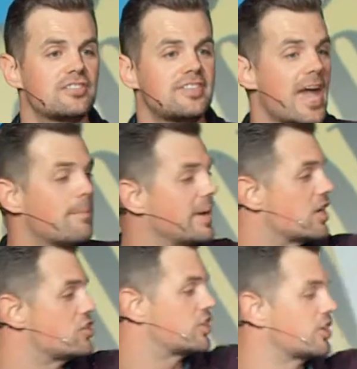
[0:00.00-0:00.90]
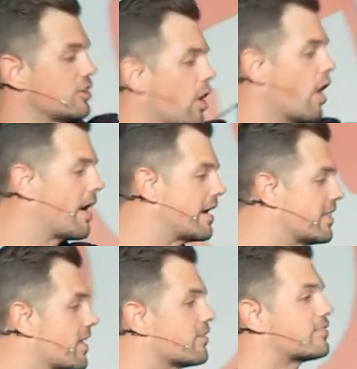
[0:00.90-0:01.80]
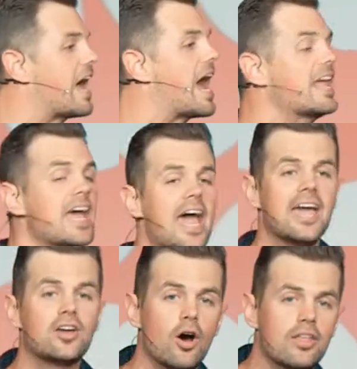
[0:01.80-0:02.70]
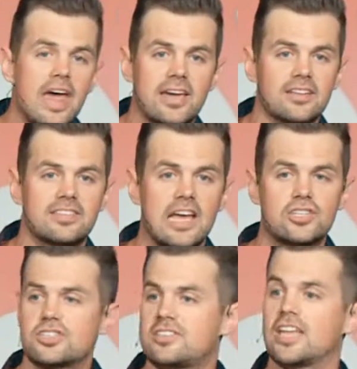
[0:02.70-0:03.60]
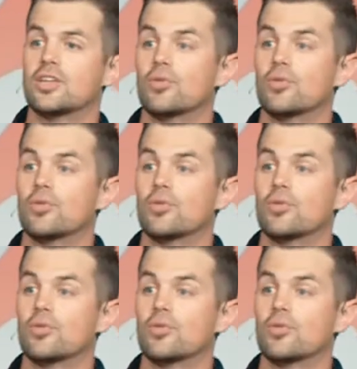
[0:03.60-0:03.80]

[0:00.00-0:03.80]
stand because you couldn't go around to the other side and go to that concession stand. The